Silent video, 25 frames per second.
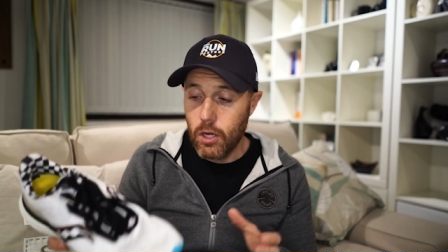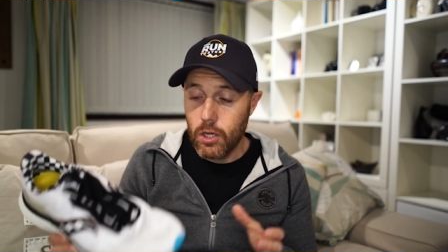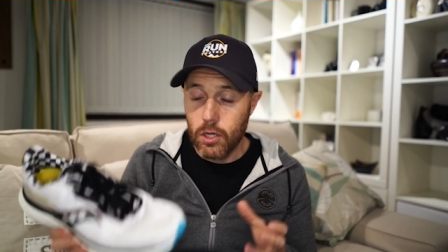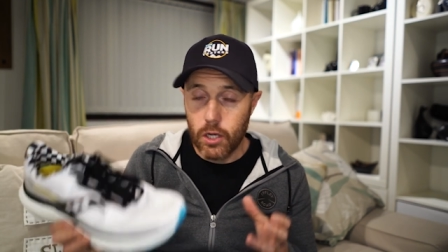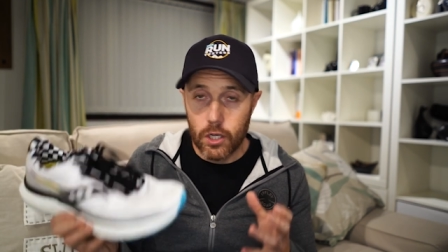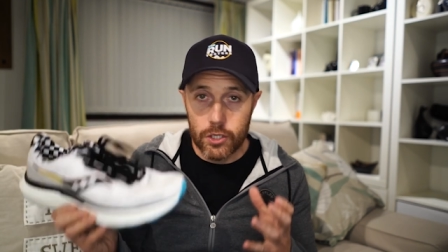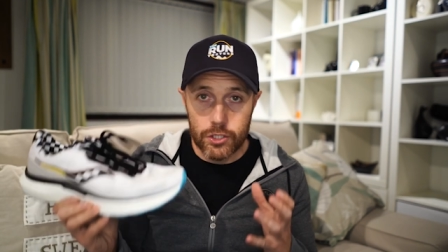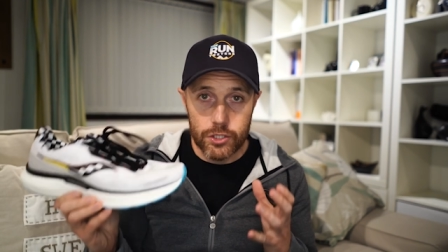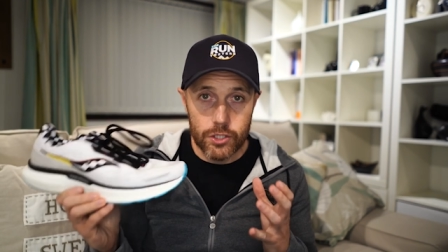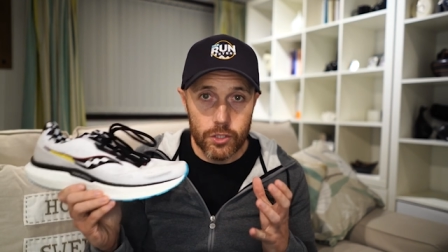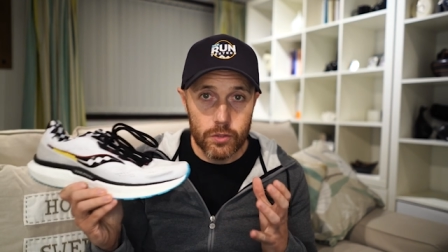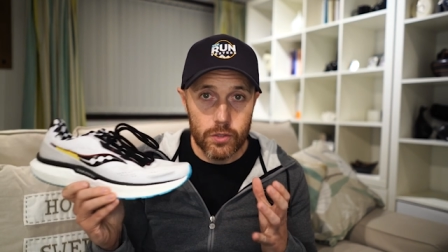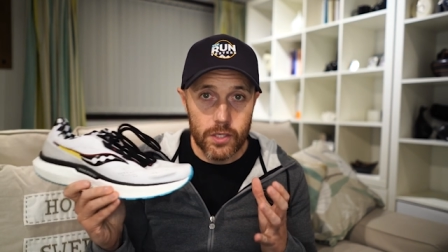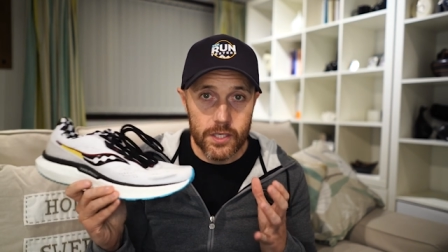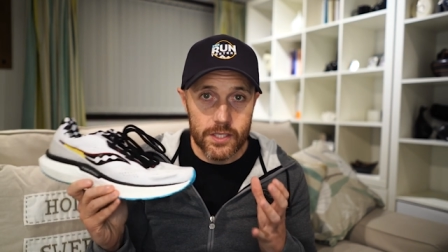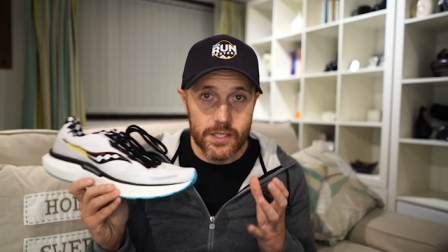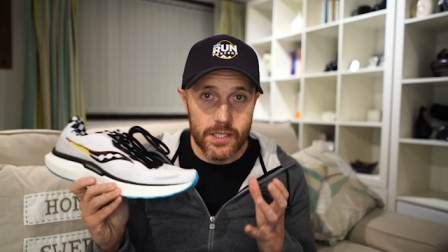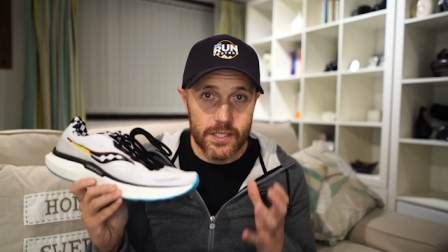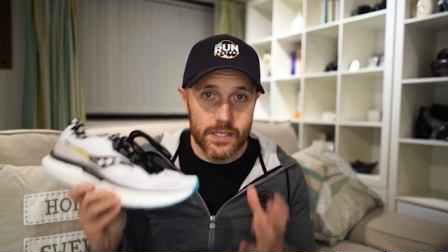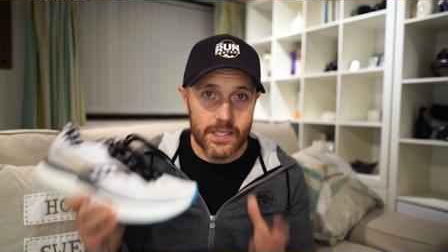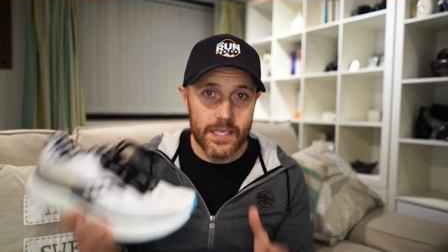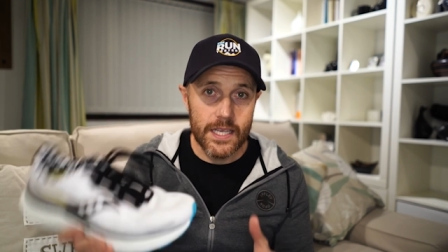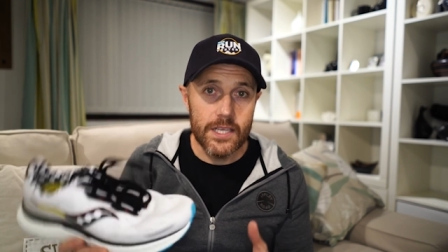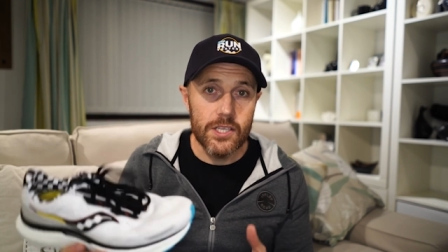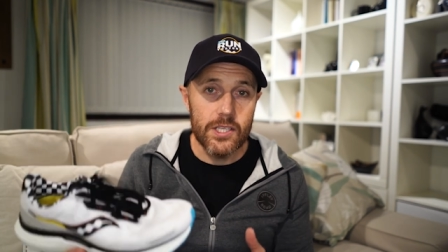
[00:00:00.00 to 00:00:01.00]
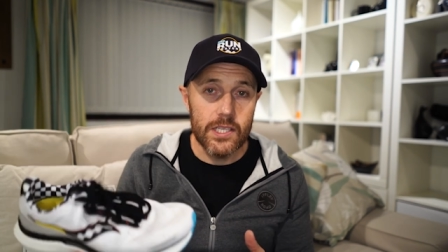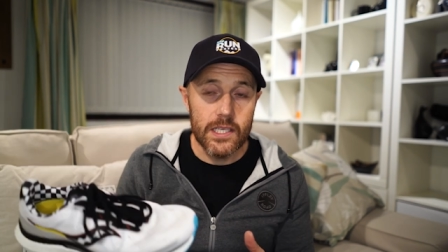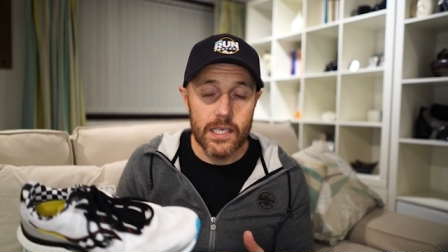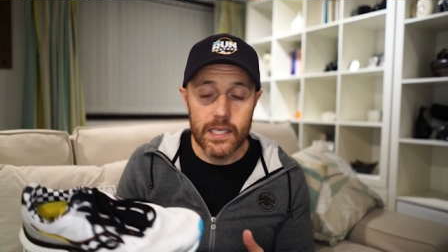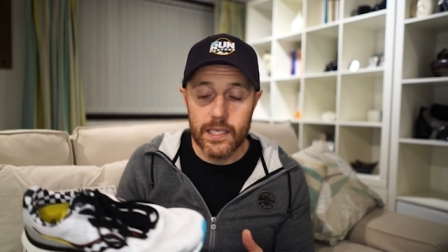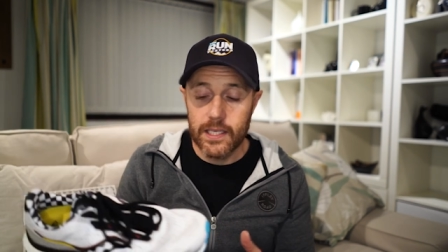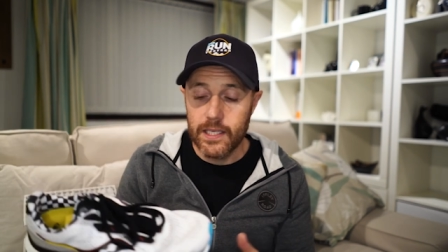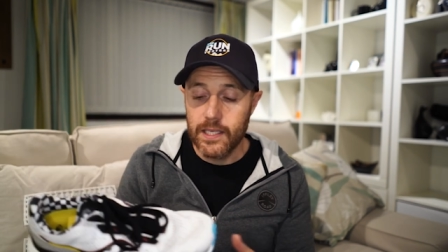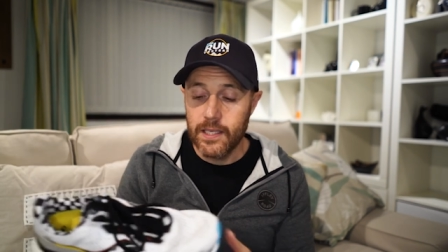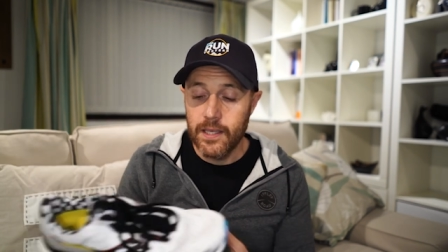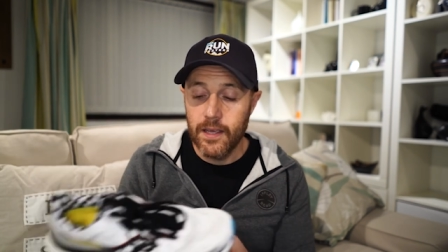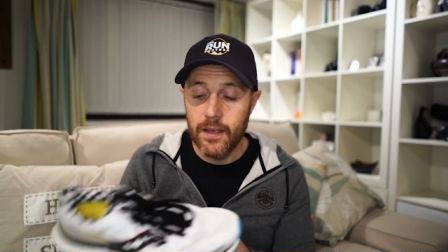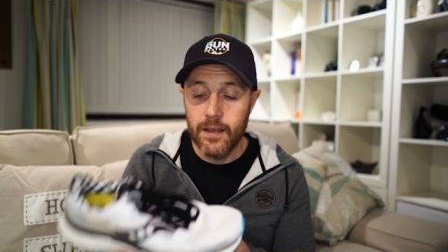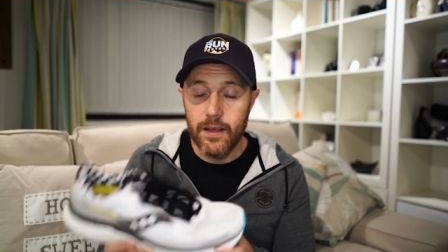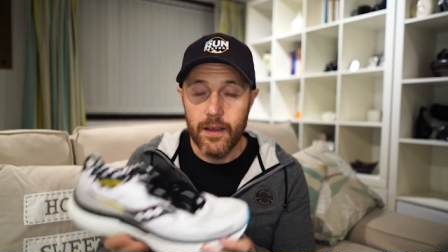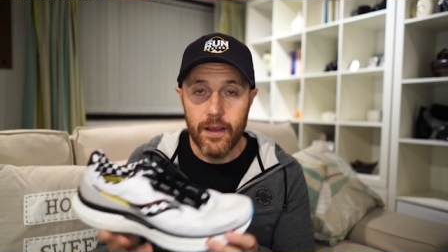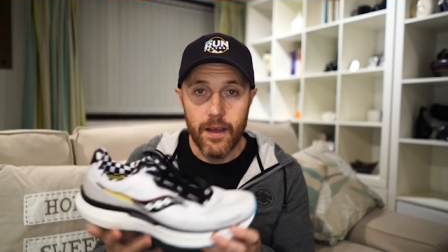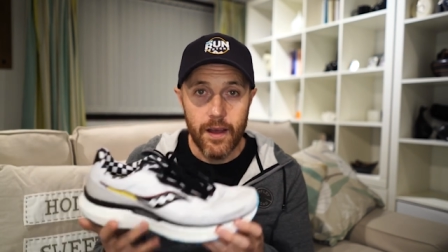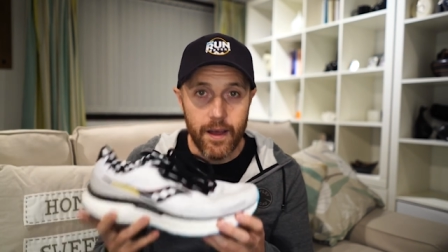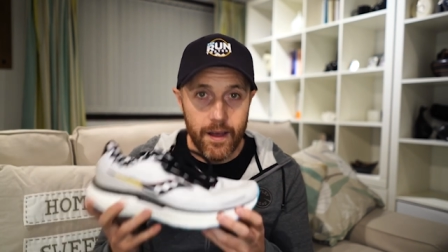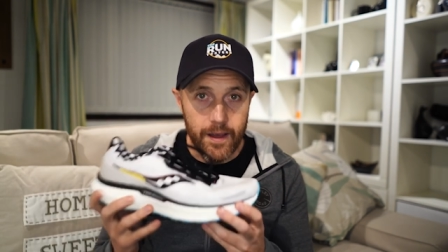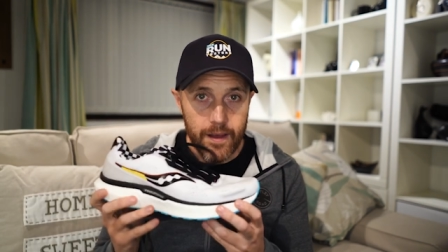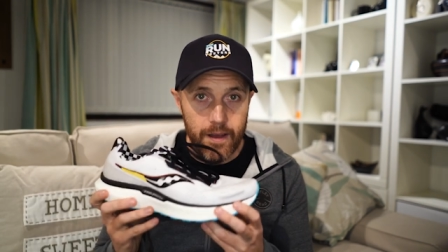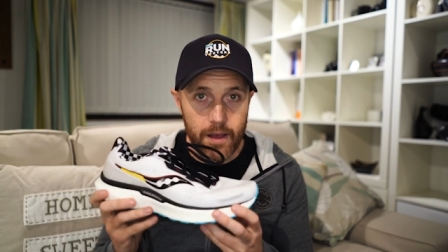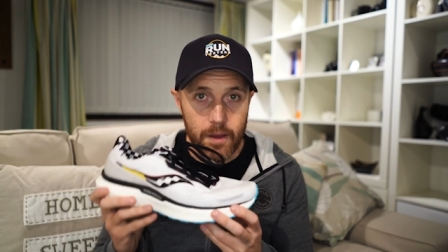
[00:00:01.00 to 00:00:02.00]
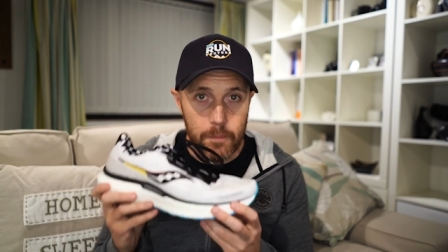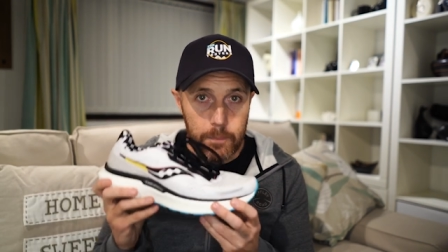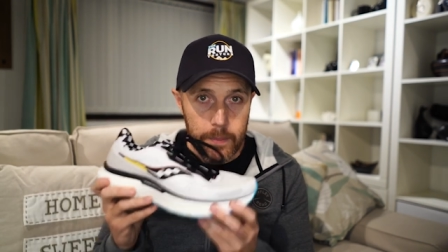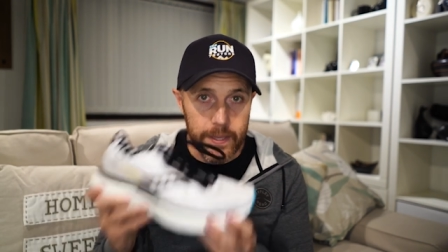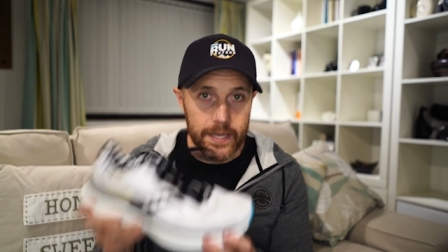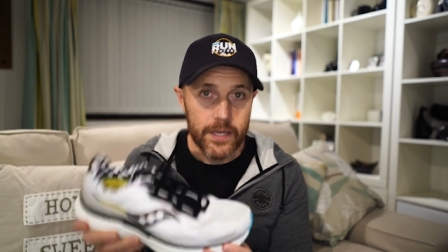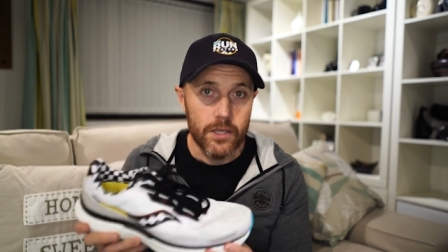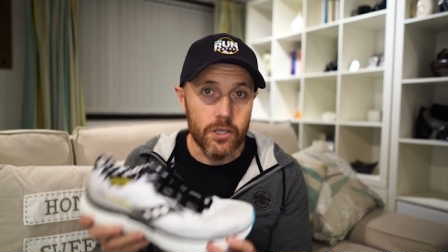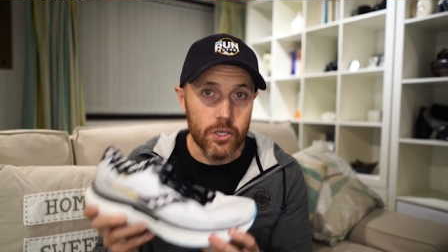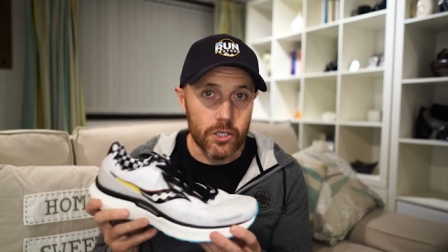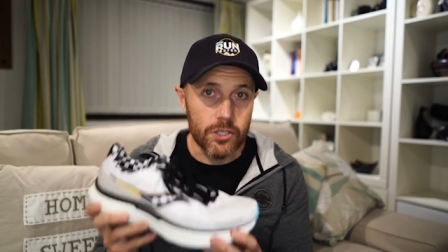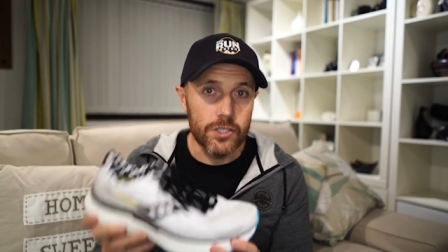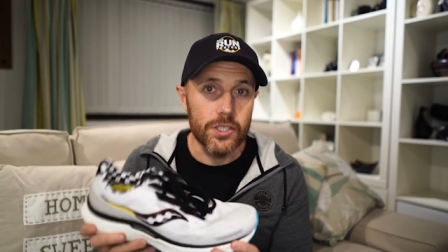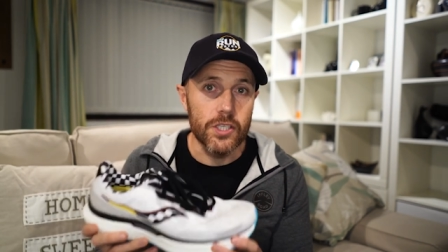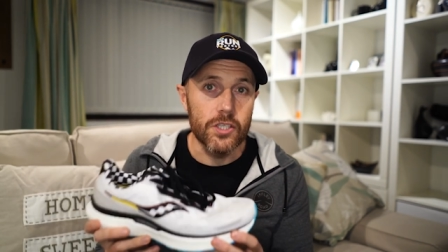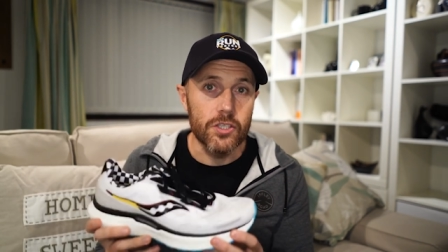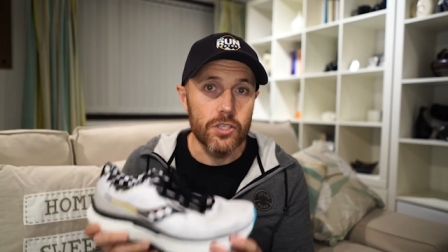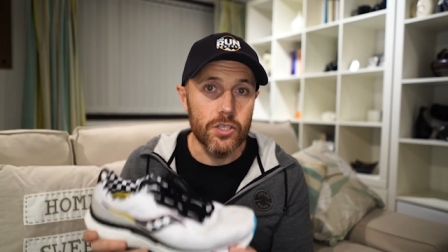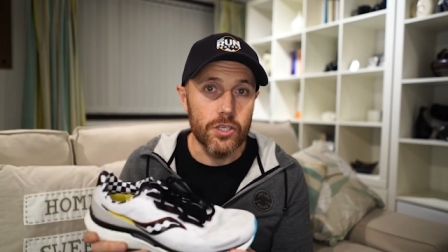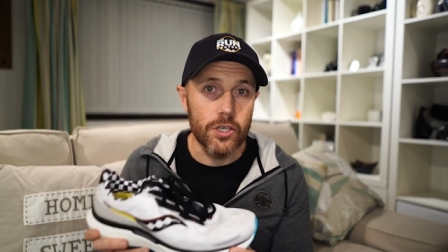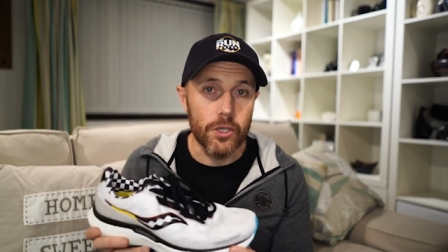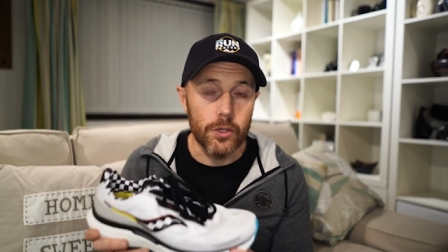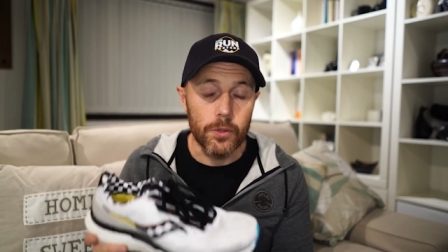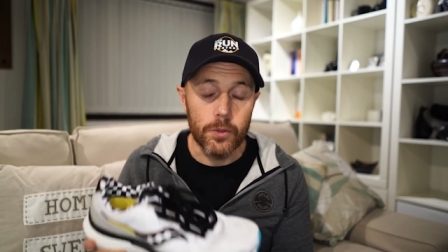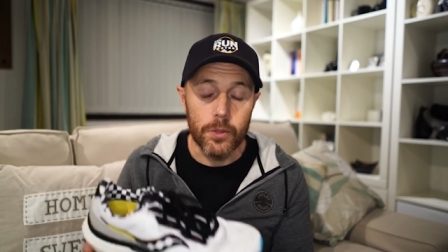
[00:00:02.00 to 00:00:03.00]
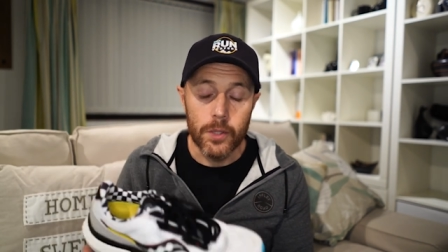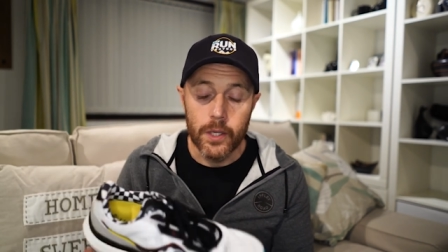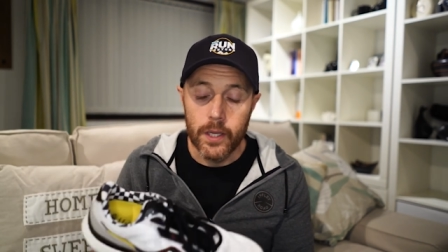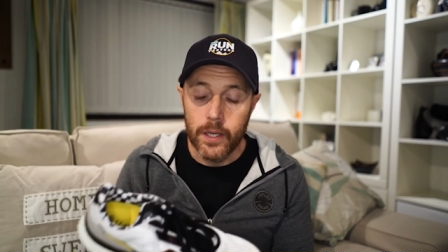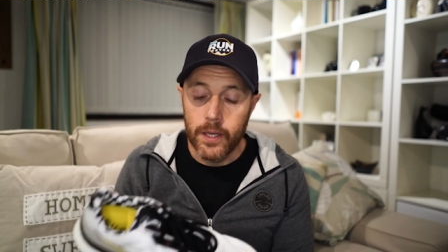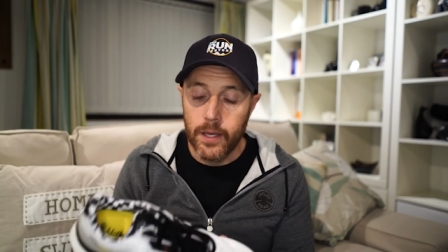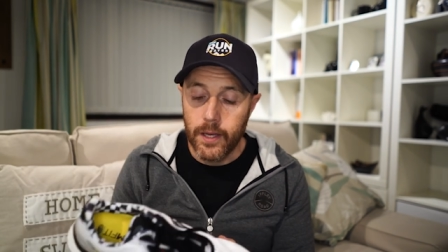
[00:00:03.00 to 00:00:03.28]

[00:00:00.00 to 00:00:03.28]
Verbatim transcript: a shoe that's essentially a big cushion shoe.